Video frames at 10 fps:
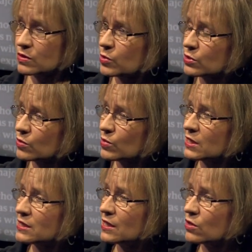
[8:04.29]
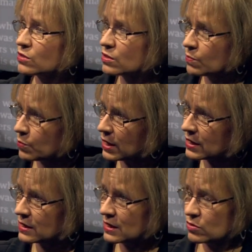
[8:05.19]
responsibility, not Absolutely.
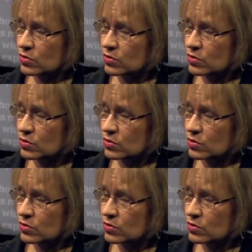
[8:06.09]
Bangladesh's